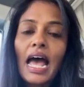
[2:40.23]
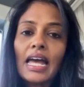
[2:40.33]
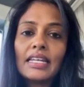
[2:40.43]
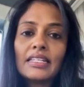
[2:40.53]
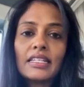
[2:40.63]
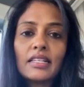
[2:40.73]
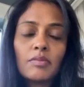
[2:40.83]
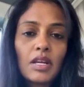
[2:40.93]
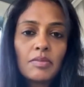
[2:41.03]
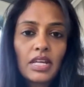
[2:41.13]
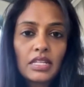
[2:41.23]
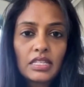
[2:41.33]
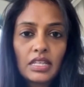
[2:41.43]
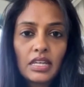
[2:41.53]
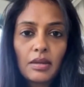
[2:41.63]
and sometimes i
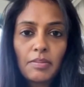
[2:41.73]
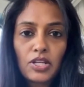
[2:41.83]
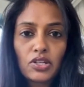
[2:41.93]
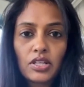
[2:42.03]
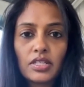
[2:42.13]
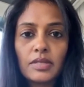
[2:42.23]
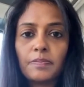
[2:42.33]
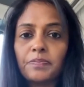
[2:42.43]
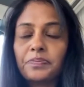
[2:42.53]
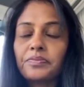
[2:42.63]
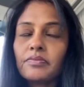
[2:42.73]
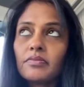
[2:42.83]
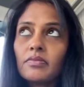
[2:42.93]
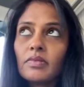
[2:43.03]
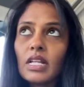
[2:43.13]
see patients
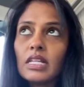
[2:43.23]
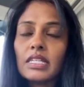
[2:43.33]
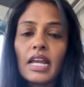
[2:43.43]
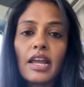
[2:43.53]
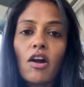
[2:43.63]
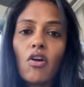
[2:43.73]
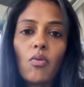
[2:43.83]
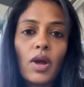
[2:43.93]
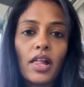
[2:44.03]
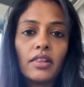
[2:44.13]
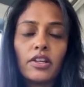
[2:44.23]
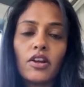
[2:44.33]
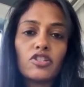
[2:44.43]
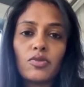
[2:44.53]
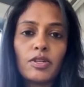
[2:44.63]
say, oh, well, you
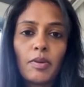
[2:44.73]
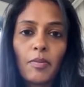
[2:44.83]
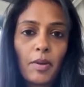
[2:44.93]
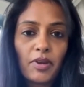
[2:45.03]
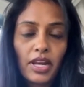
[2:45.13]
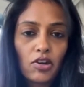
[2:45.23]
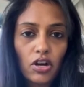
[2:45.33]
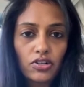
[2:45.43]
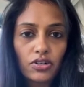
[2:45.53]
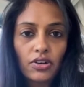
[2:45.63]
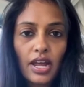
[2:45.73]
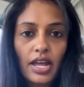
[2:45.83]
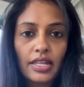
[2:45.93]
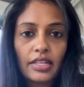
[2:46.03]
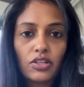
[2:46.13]
know, I just went to my primary care doctor
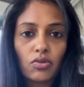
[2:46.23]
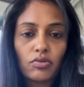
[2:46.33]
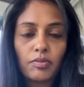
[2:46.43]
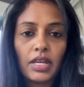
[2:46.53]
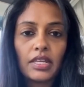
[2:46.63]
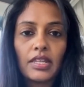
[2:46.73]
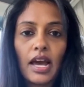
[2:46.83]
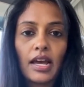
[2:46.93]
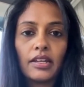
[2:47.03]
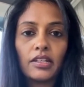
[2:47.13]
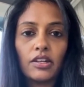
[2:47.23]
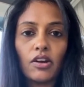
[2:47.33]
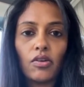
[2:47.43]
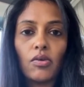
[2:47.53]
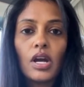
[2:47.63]
and they told me that, you
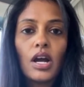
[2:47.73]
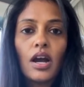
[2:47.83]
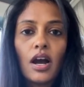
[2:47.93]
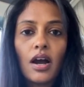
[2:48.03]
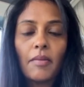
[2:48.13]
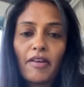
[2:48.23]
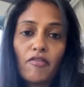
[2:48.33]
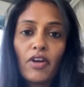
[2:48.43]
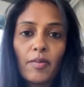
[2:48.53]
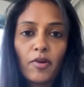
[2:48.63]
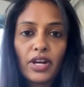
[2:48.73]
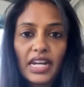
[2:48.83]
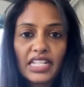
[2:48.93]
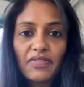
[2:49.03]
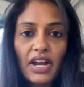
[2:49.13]
know, um, I have a
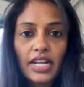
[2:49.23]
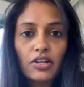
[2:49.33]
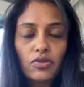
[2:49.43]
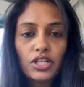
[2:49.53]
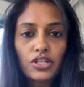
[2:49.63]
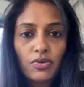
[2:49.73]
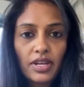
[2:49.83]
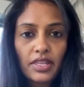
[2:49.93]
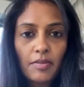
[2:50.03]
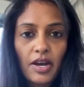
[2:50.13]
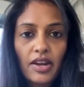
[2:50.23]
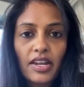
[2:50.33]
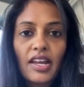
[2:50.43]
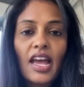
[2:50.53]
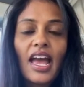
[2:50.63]
fibroid and it's fine. I don't need to do anything about
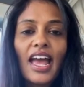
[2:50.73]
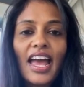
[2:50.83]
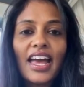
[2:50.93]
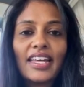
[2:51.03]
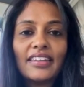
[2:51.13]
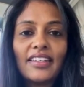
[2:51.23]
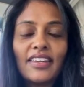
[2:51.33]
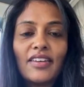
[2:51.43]
it. And